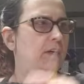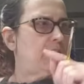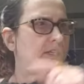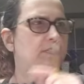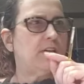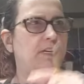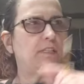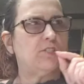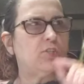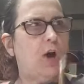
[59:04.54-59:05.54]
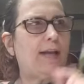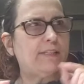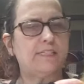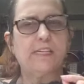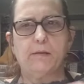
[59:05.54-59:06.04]
It is not
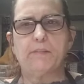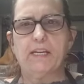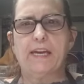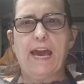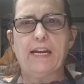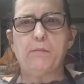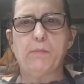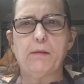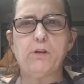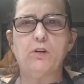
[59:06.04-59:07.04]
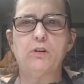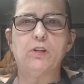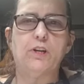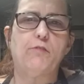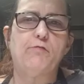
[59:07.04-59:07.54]
the same thing. Katie, maybe you can
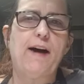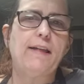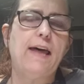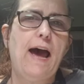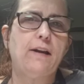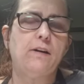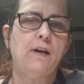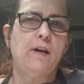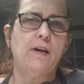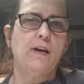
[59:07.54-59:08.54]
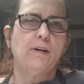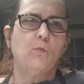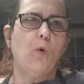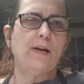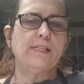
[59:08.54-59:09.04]
clarify that.
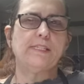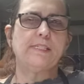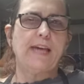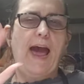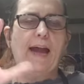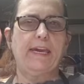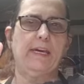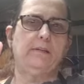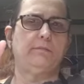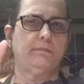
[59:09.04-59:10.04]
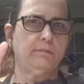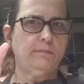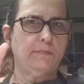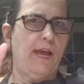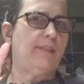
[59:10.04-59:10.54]
One is Tack It,
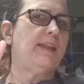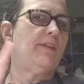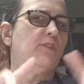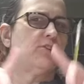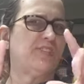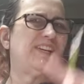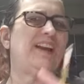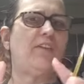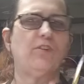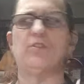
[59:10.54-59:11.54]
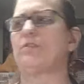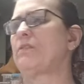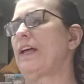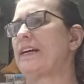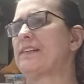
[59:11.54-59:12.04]
and then there's another,
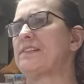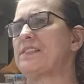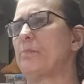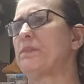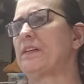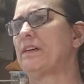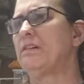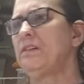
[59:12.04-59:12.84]
like something